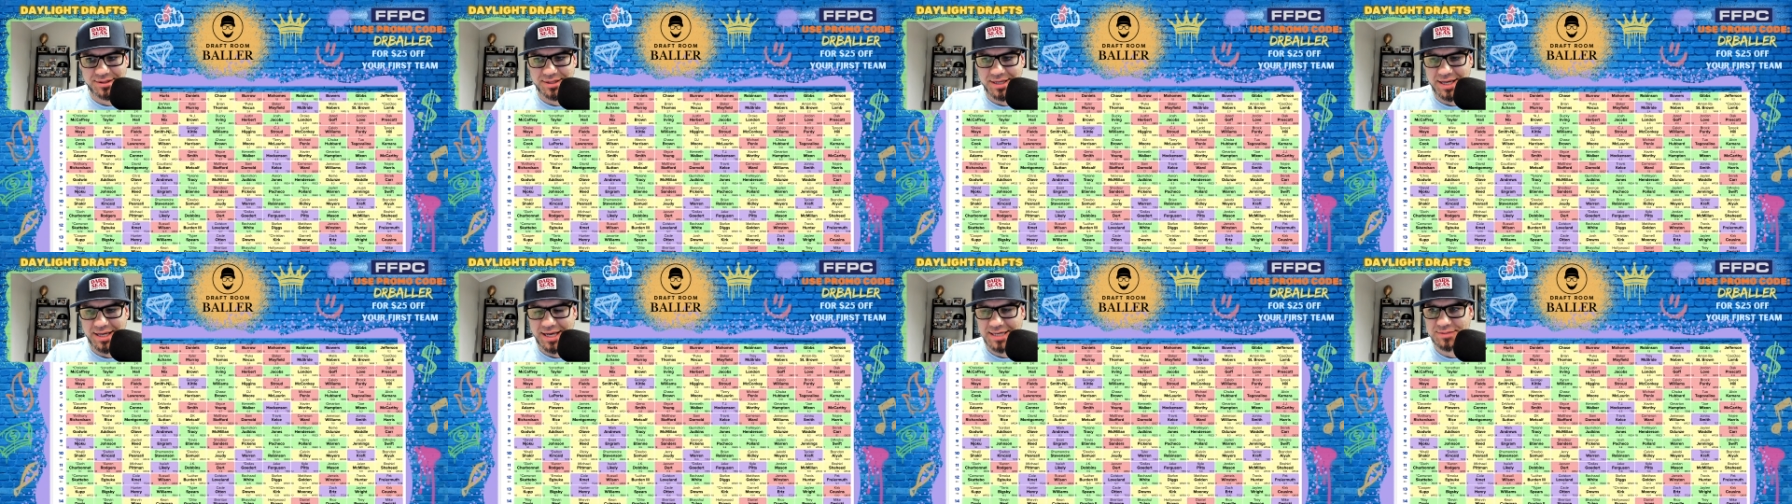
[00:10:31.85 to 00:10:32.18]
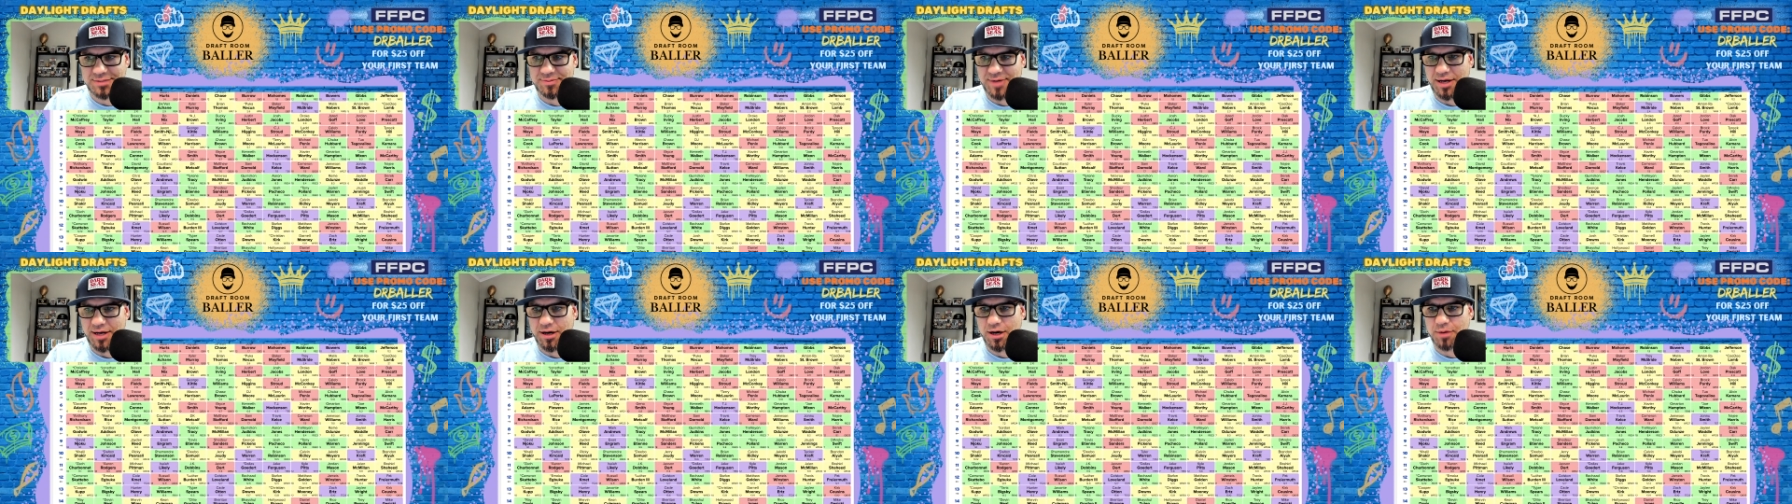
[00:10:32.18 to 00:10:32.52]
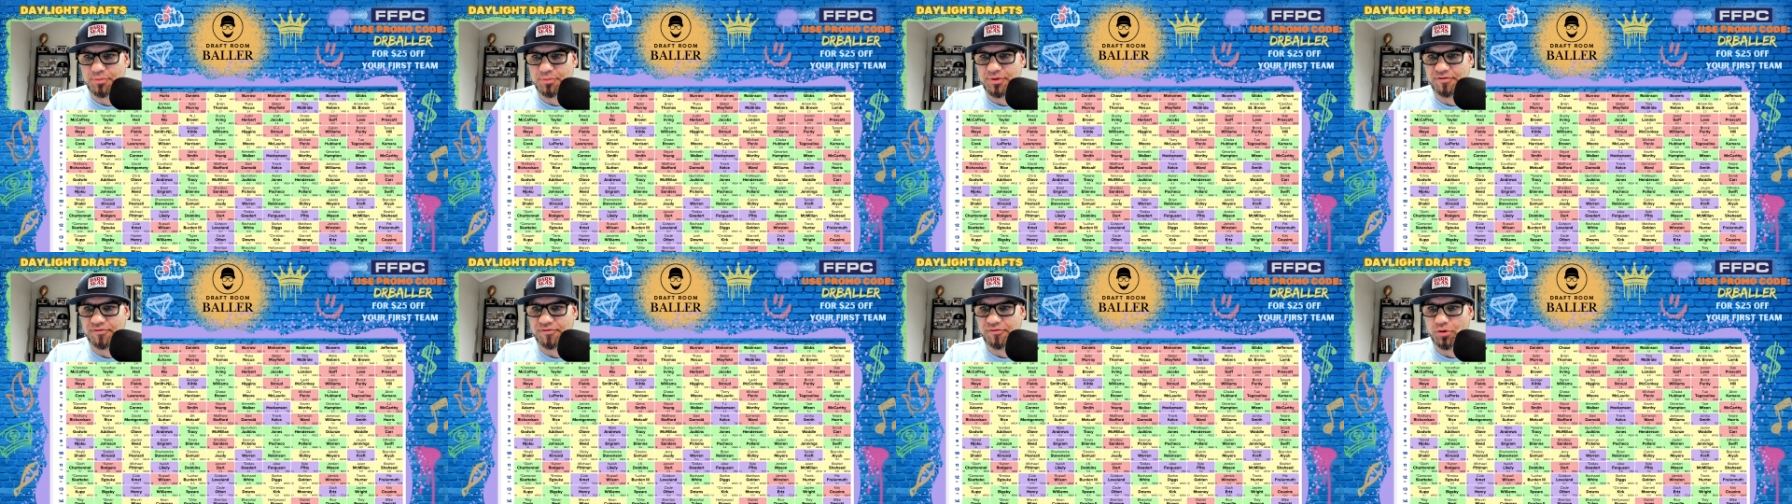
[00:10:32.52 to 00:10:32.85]
as my
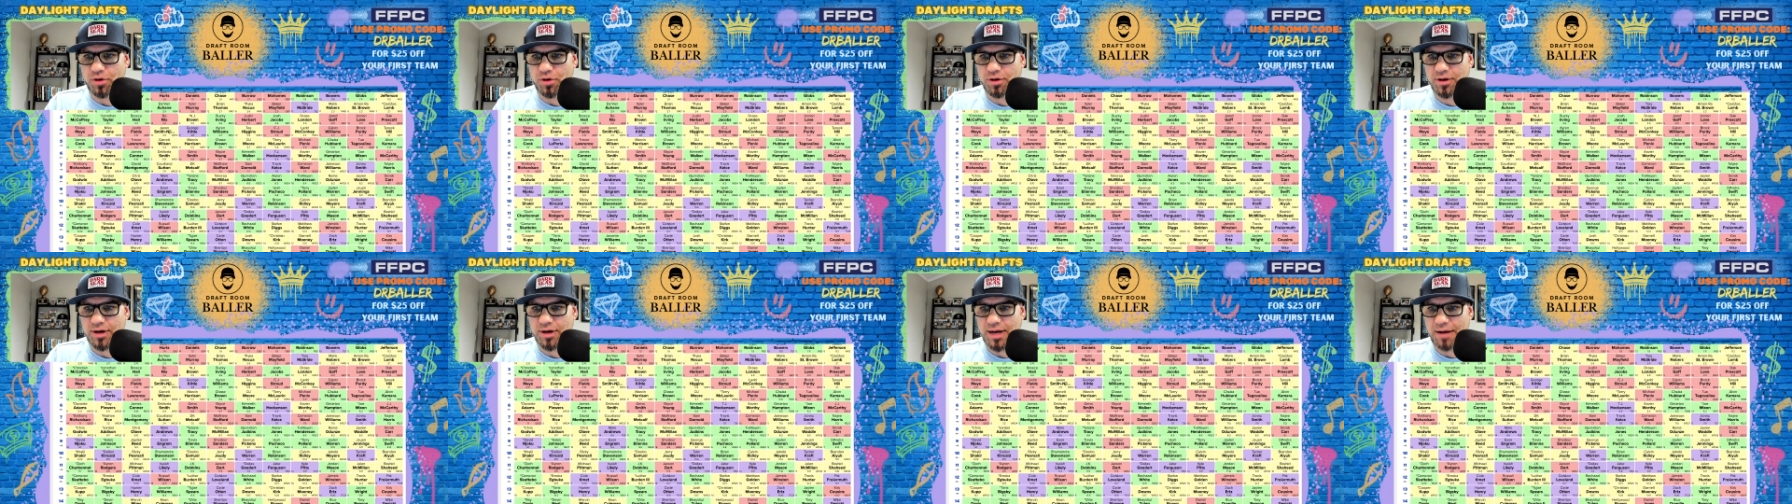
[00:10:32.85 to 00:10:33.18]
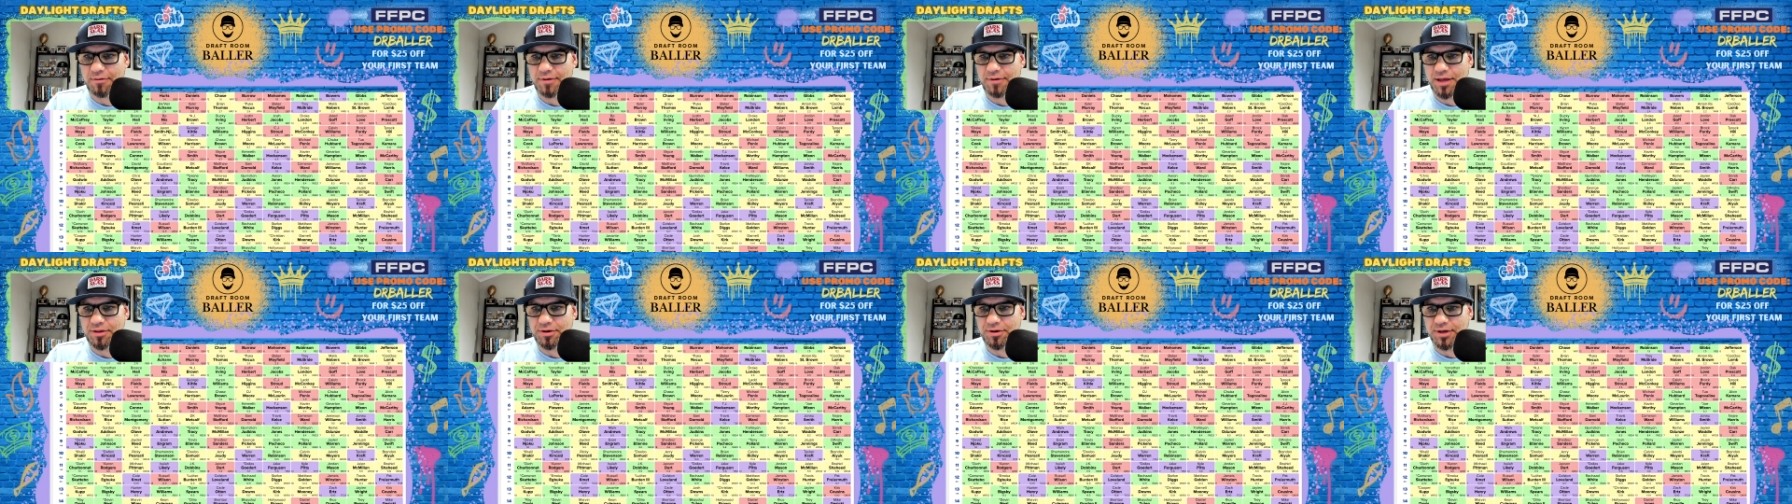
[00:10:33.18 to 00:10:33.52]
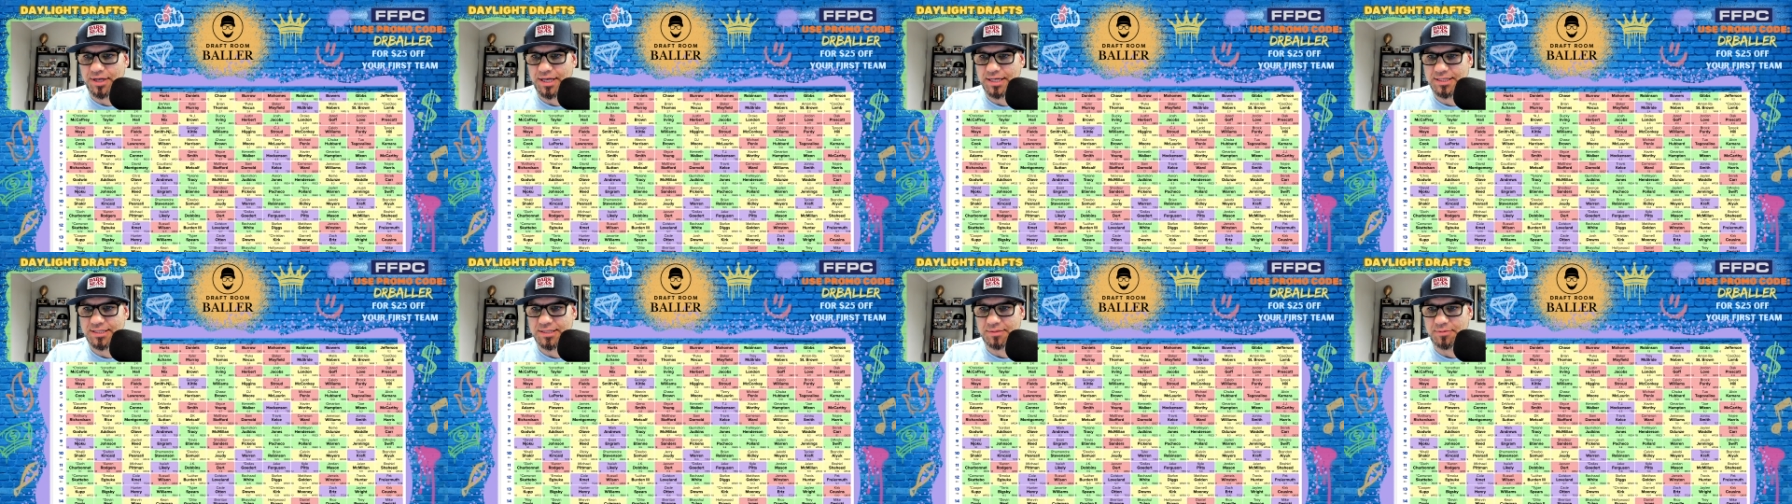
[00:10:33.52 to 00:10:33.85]
RB4, I rather
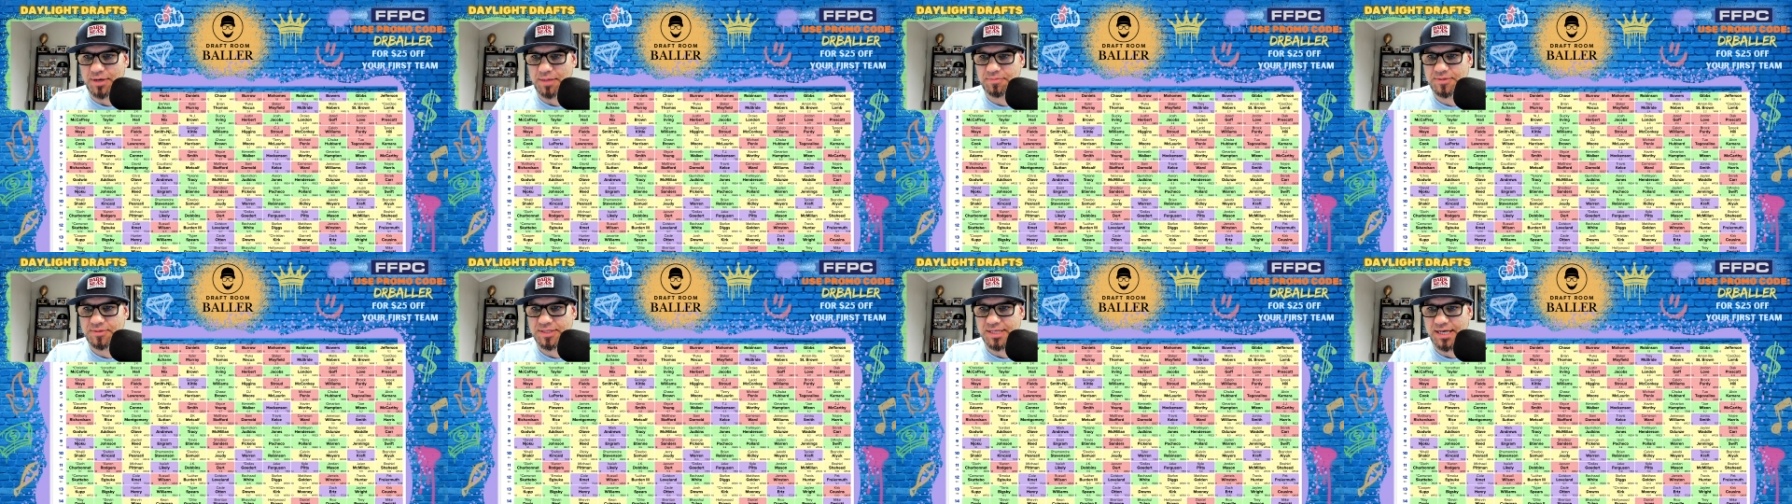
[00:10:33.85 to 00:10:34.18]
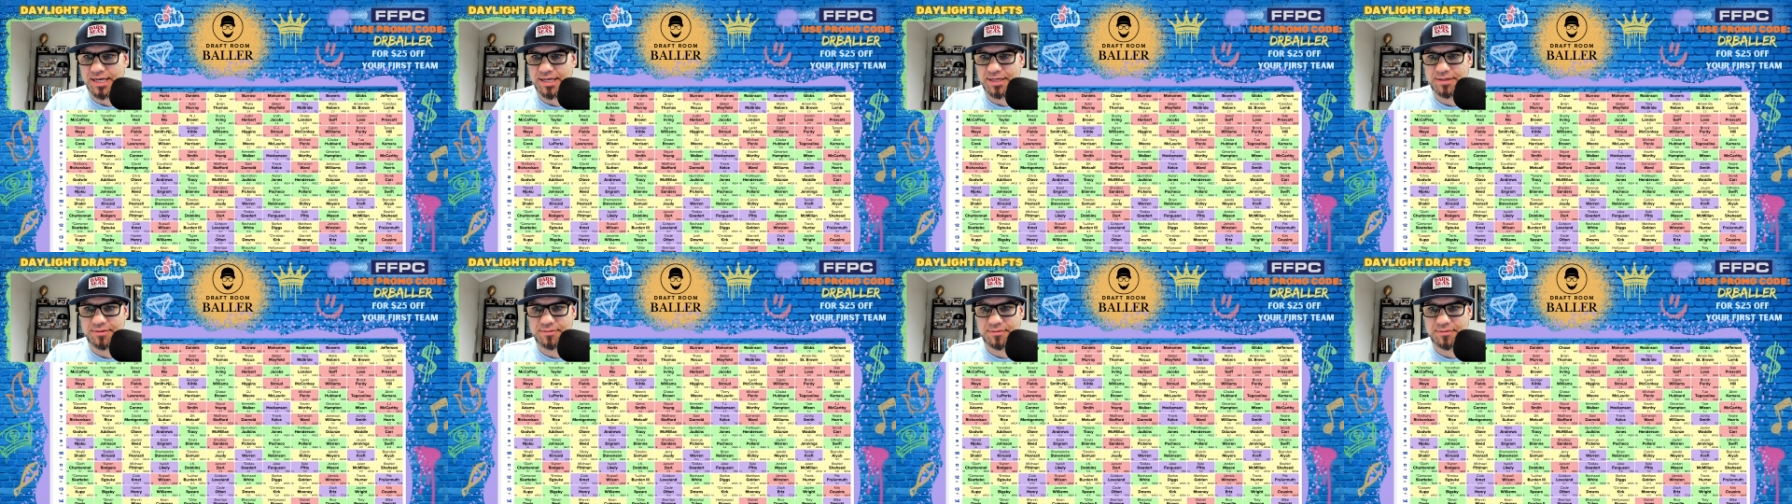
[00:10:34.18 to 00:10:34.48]
get some upside.